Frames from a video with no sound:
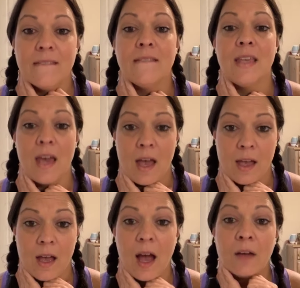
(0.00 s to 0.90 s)

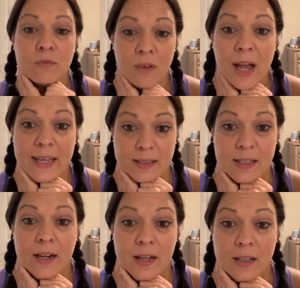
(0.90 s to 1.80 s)
Yeah, right,
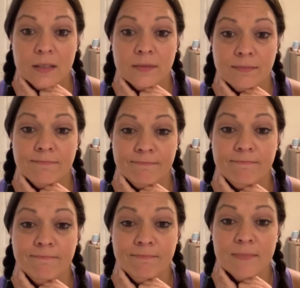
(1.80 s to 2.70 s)
Sarah.
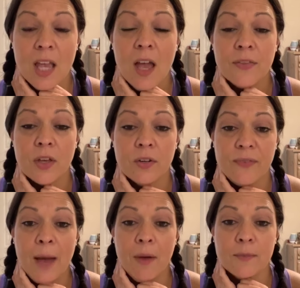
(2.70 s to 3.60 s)
The
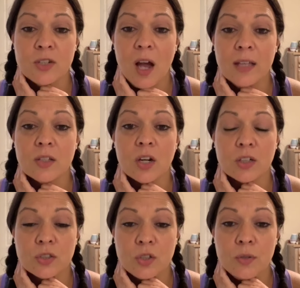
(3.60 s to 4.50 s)
fat bomb shots
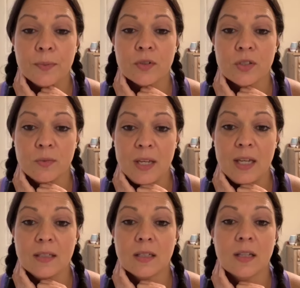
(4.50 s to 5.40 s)
are super
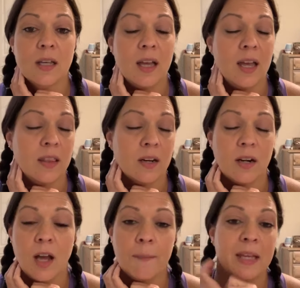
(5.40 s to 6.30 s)
sweet, and
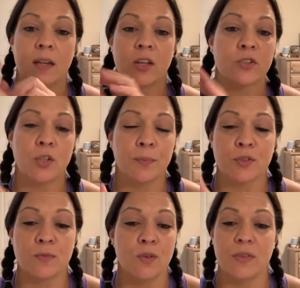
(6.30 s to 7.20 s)
they're
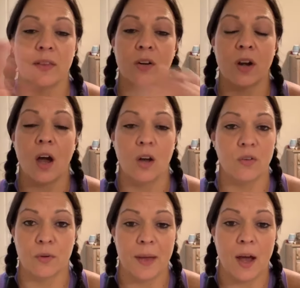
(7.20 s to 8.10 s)
super smooth, and they're not
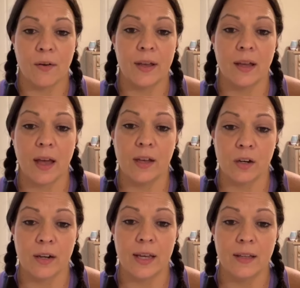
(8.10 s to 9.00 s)
overpowering. I
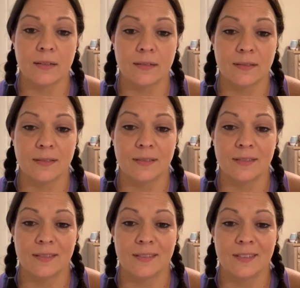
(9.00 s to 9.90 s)
agree.
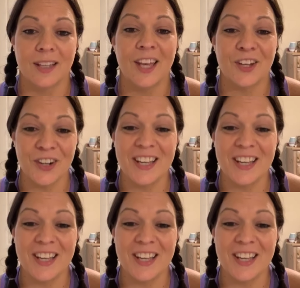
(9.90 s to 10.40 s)
And